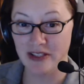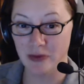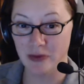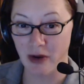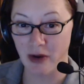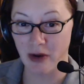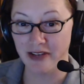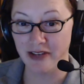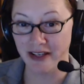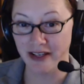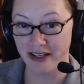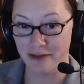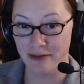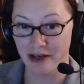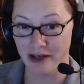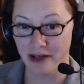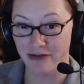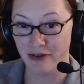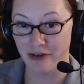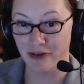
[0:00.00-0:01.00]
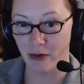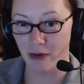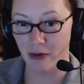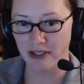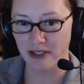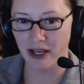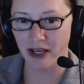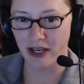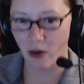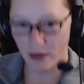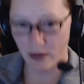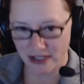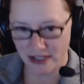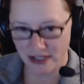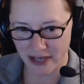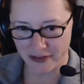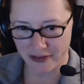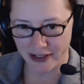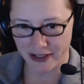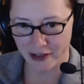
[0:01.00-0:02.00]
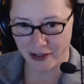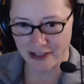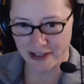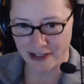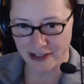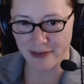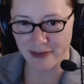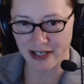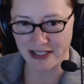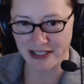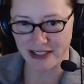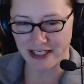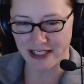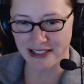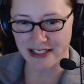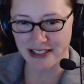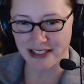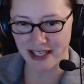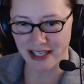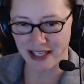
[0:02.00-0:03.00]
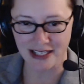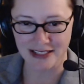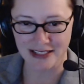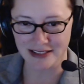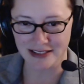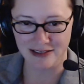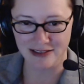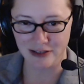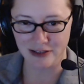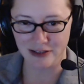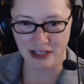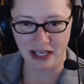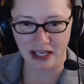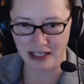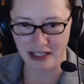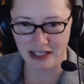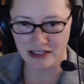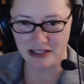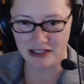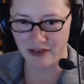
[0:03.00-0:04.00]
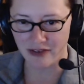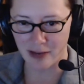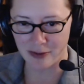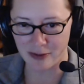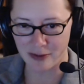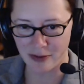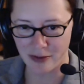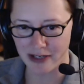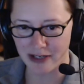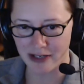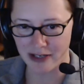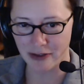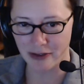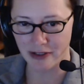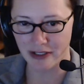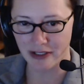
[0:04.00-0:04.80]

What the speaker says: where I've taken my phone, because I always have it here next to my desk in case kids, family, whatever.